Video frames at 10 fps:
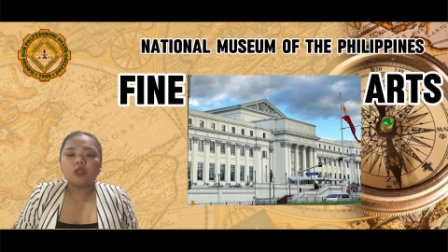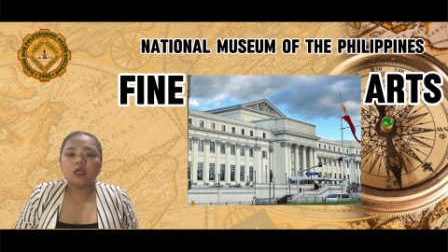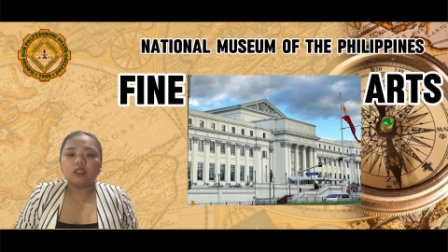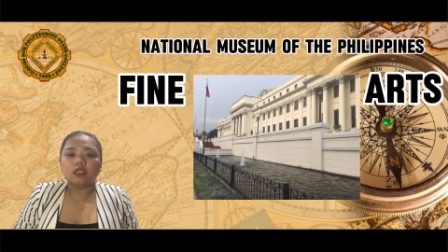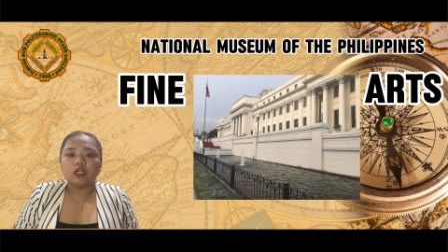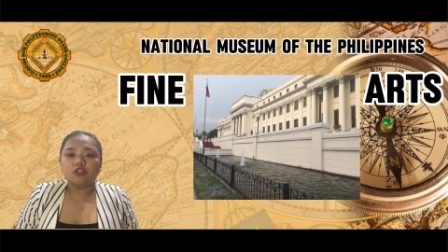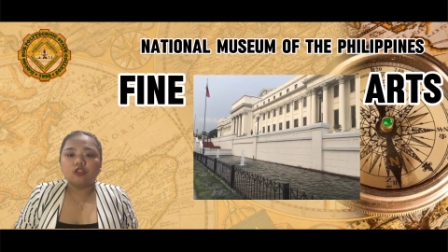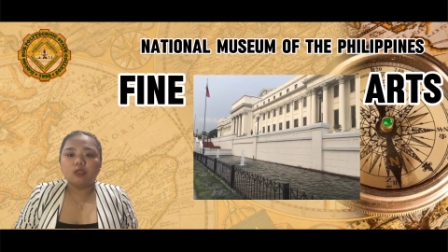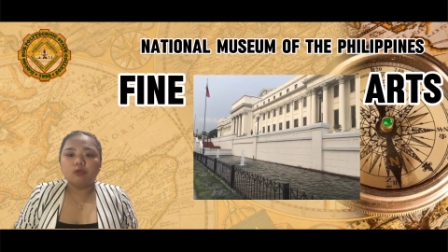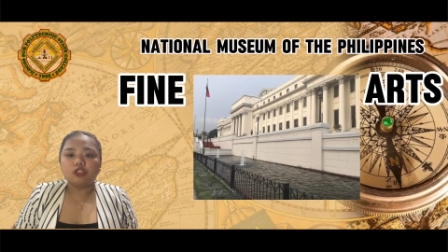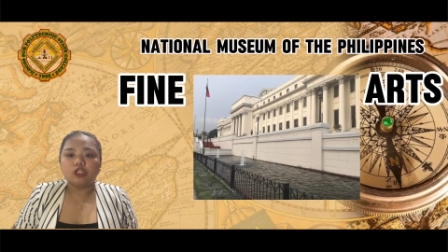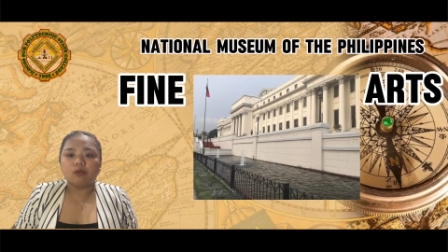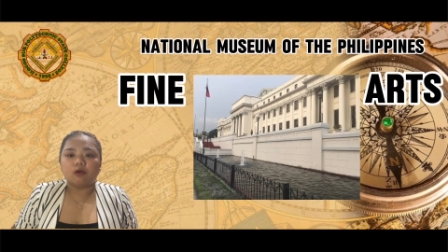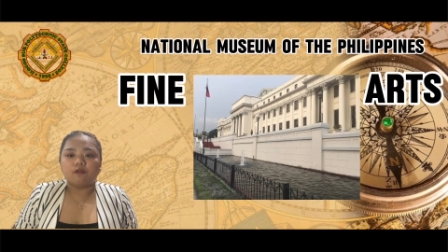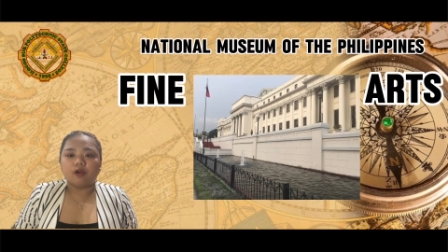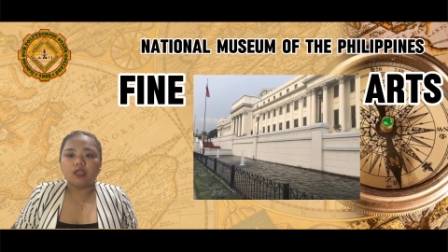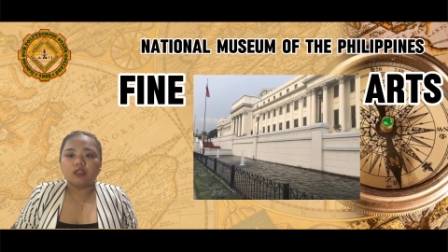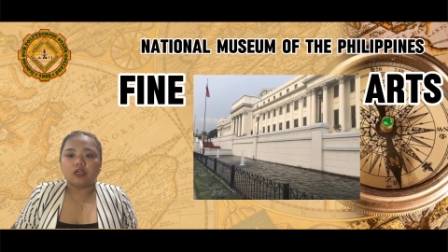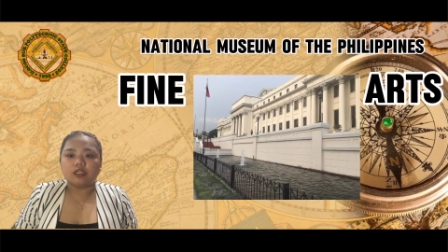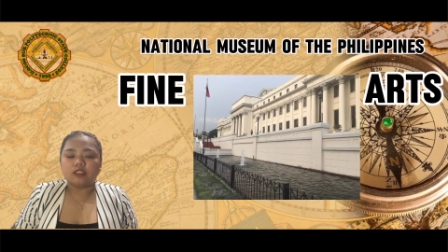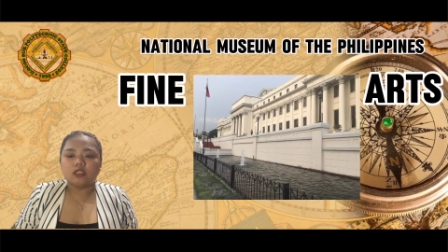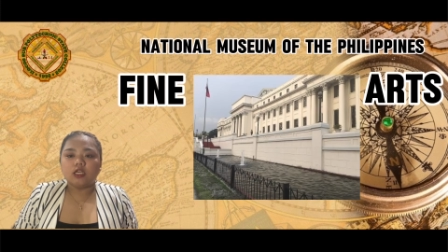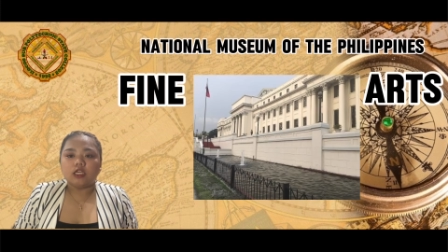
The National Museum of Fine Arts